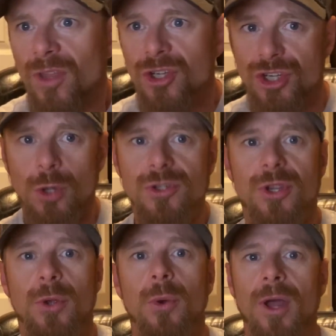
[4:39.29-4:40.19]
shows
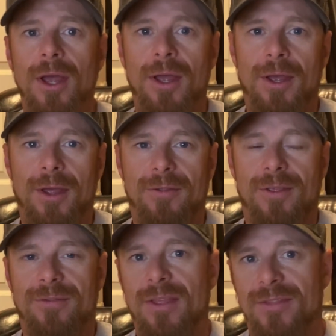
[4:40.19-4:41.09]
you
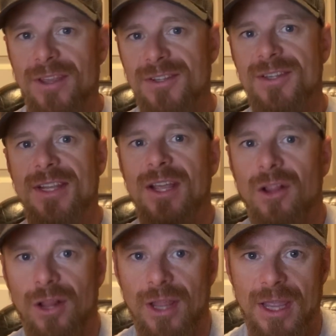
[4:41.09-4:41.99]
that this
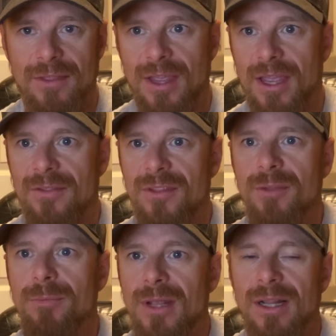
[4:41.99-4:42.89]
deal in the
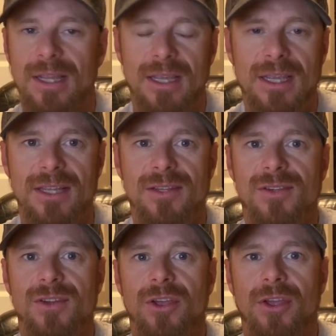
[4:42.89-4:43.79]
Middle
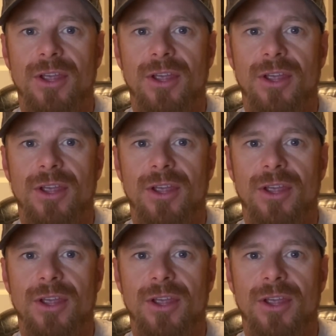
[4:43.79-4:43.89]
East